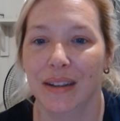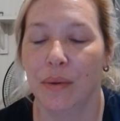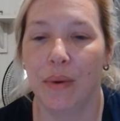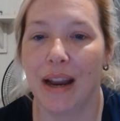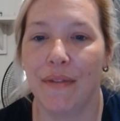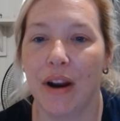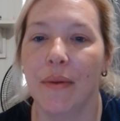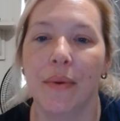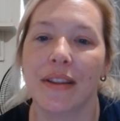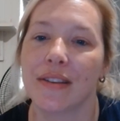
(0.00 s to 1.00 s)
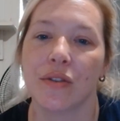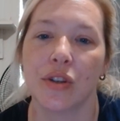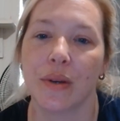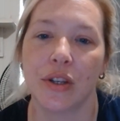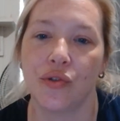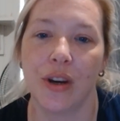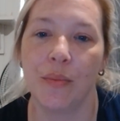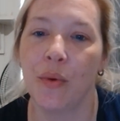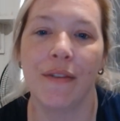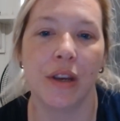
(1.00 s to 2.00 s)
whatever. I hope the weather's not too
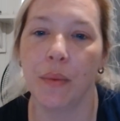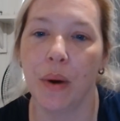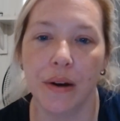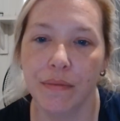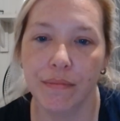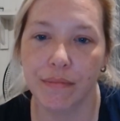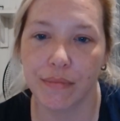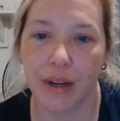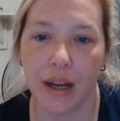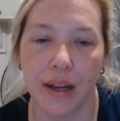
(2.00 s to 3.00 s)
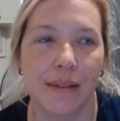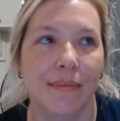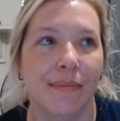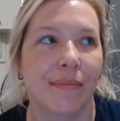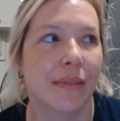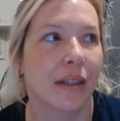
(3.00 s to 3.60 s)
extreme wherever you are. And